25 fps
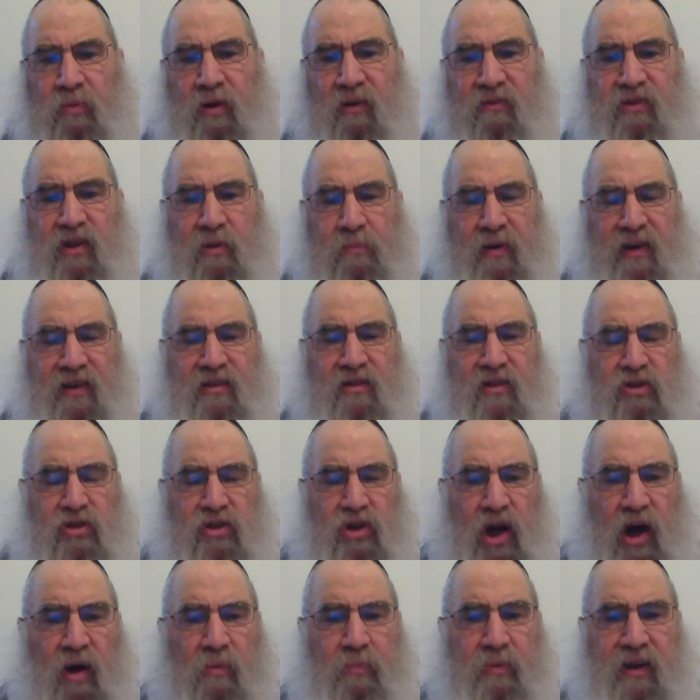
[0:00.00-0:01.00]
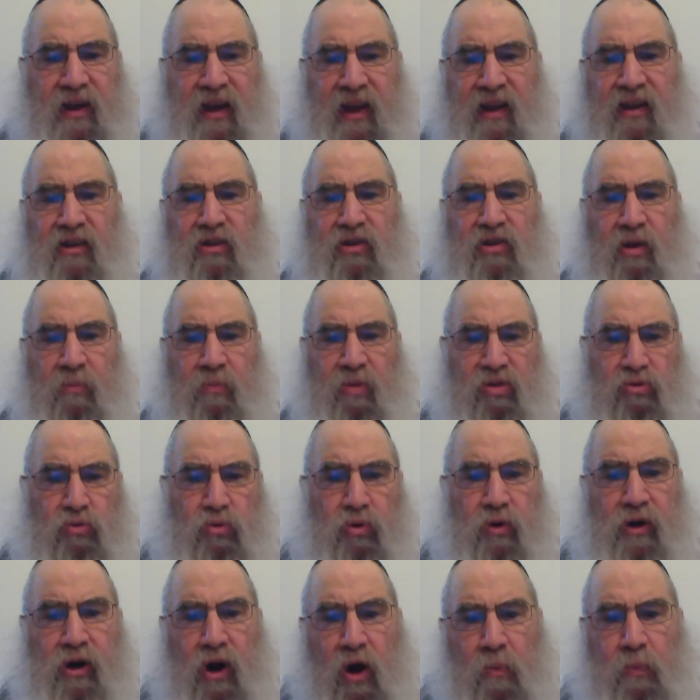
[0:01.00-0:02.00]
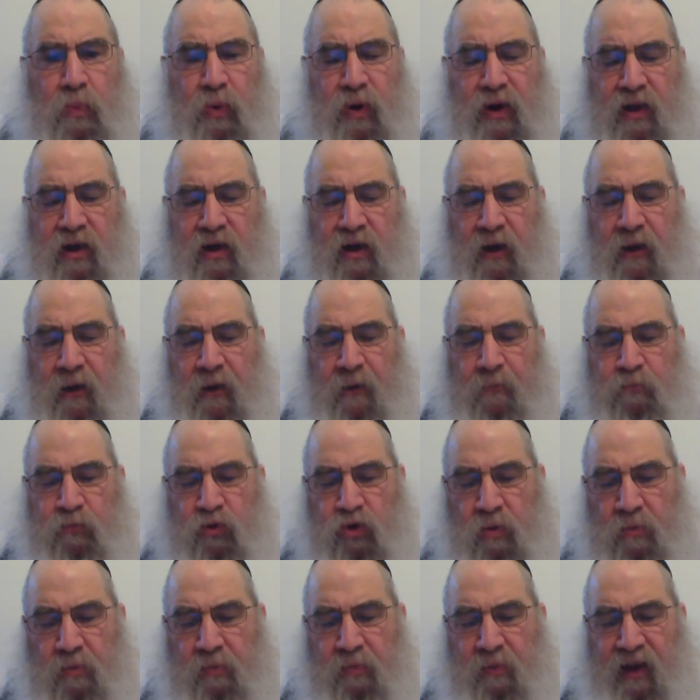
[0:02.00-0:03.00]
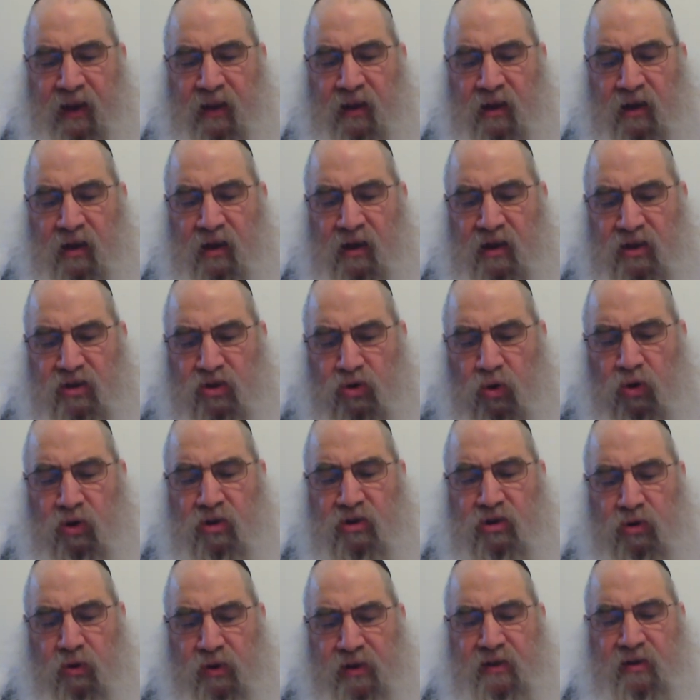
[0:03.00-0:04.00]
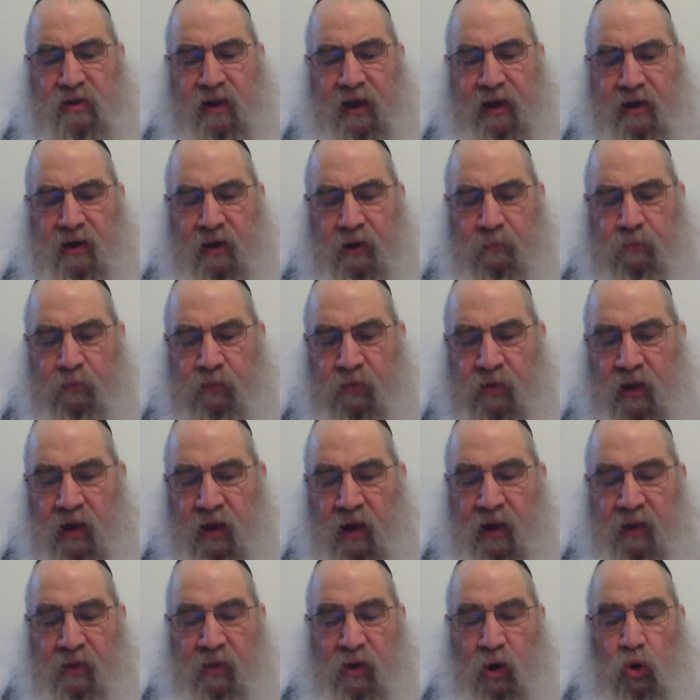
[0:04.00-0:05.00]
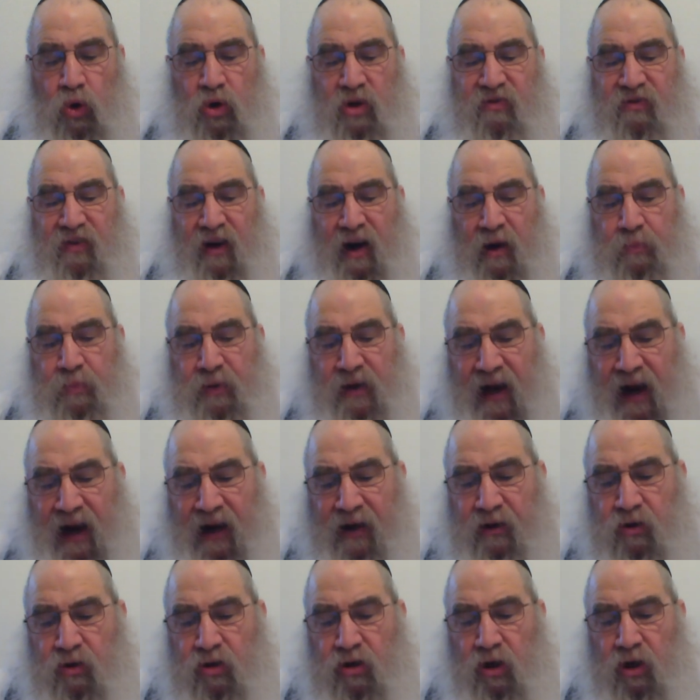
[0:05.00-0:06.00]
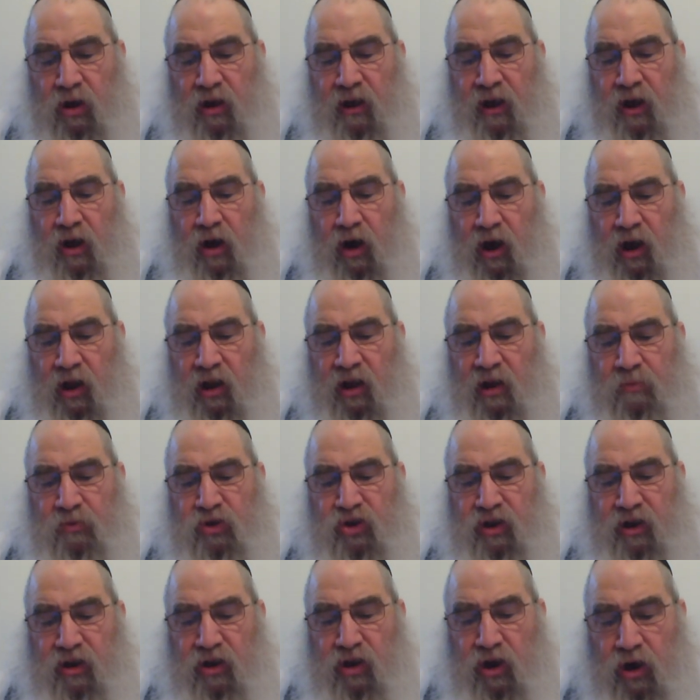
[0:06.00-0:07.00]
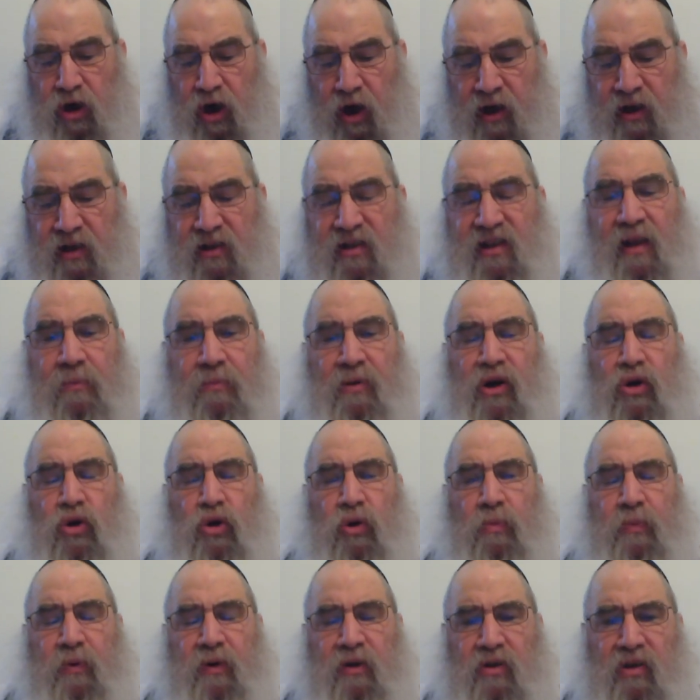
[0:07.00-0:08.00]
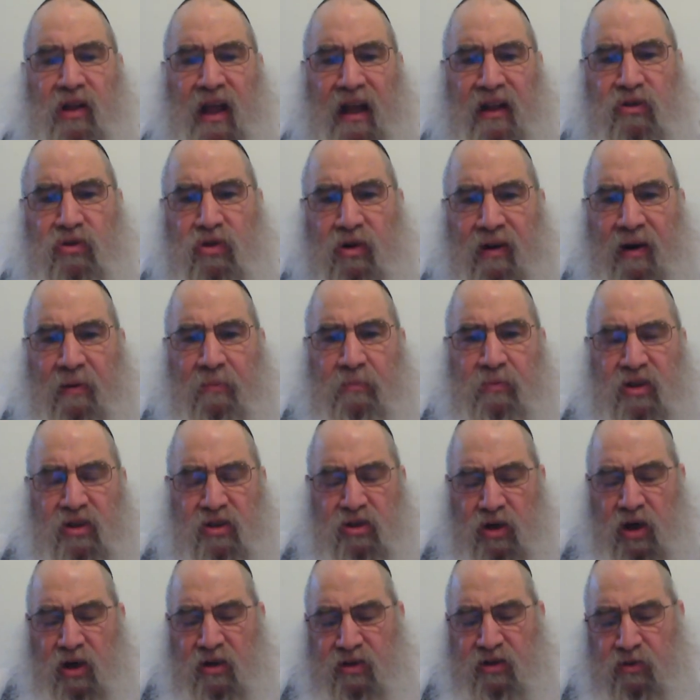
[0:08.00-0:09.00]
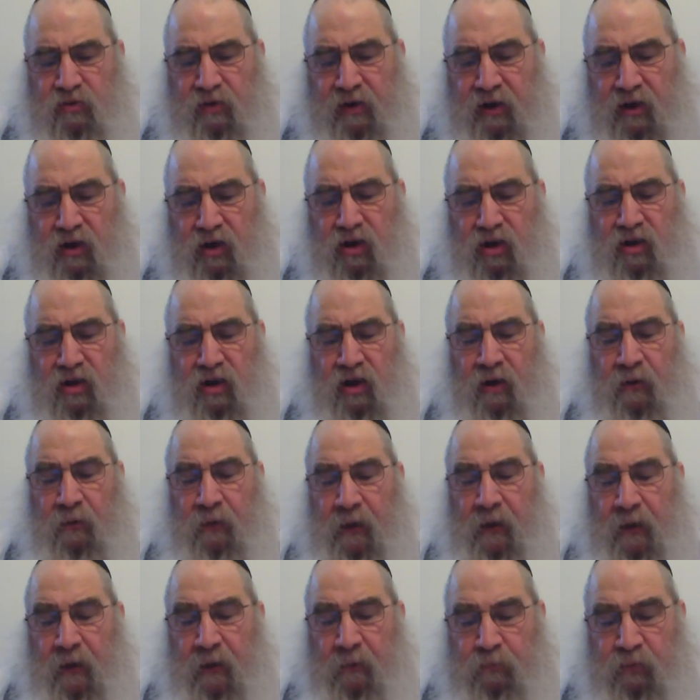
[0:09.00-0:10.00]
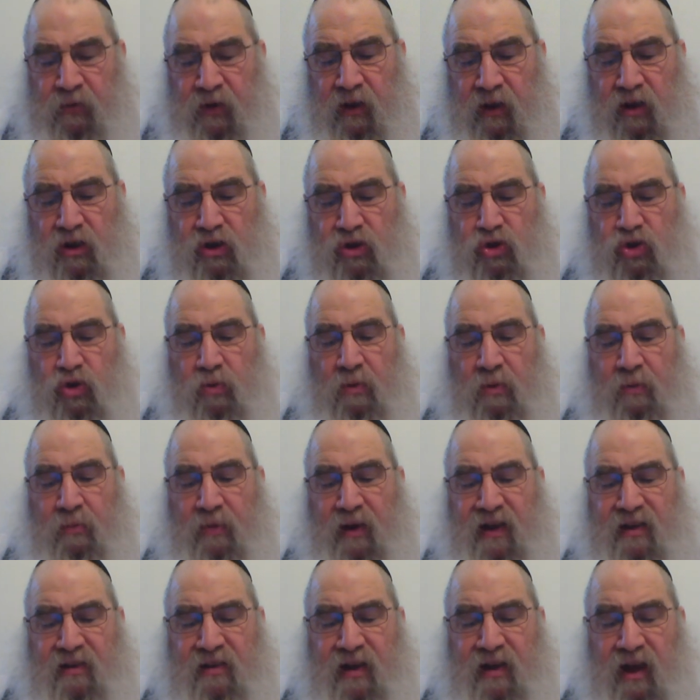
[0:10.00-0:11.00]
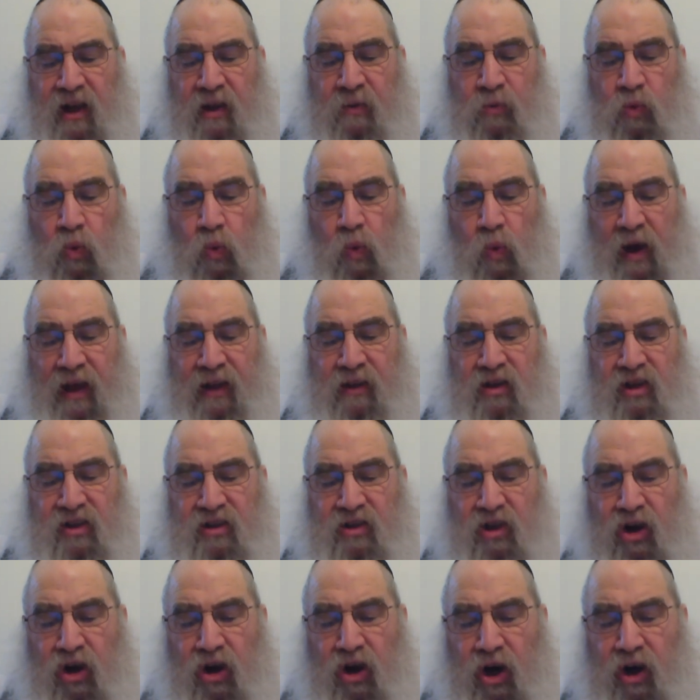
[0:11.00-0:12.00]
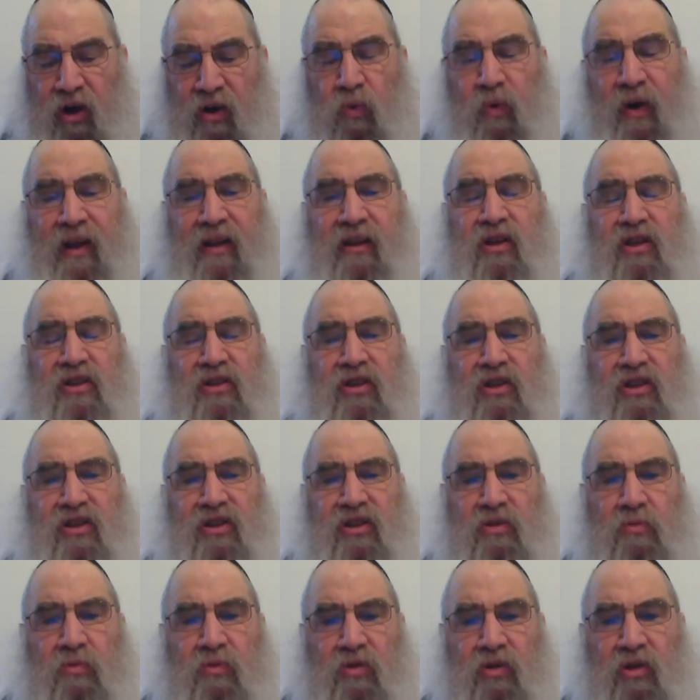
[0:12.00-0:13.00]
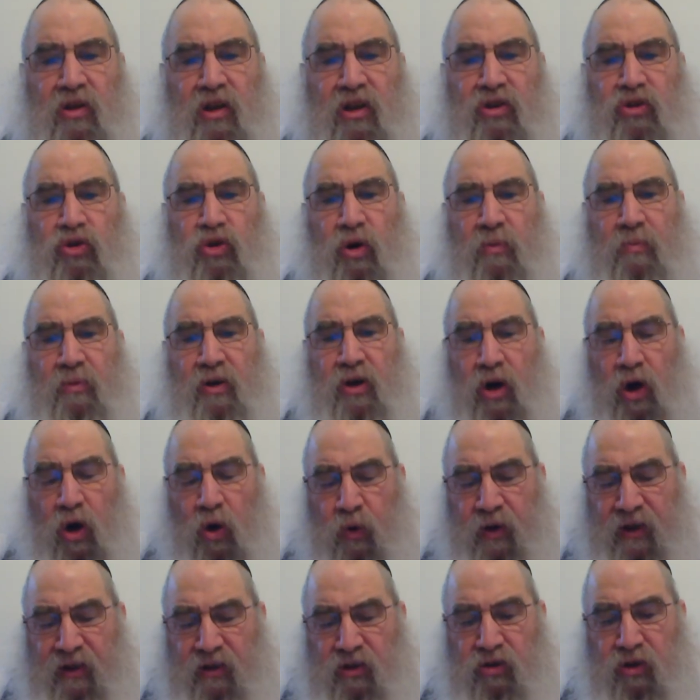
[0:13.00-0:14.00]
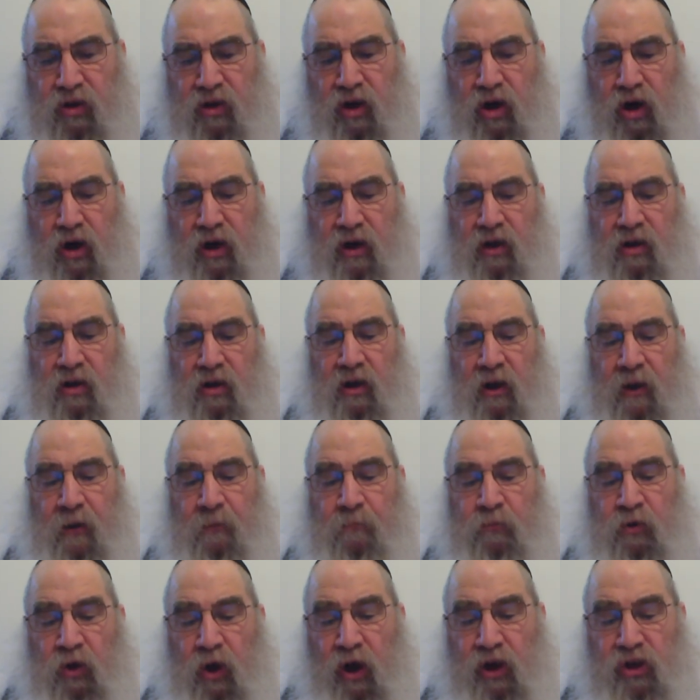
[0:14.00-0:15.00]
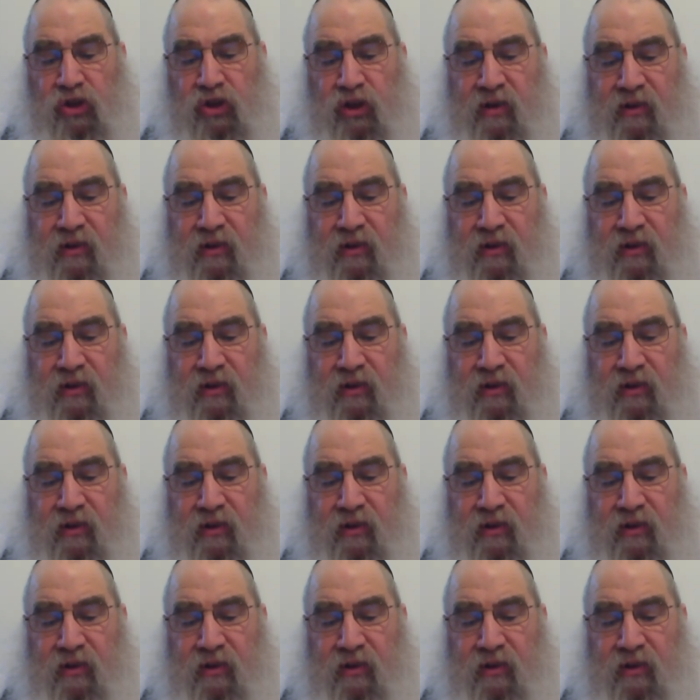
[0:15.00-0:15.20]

of the mess is coming into him through an opening, so mele, it's also his leka. Now, kvar biyarnu kol yeholim shetikonis lemachuper, that the Rambam discussed already earlier. The ilchus tum mess. When does the tumah go into the oil? From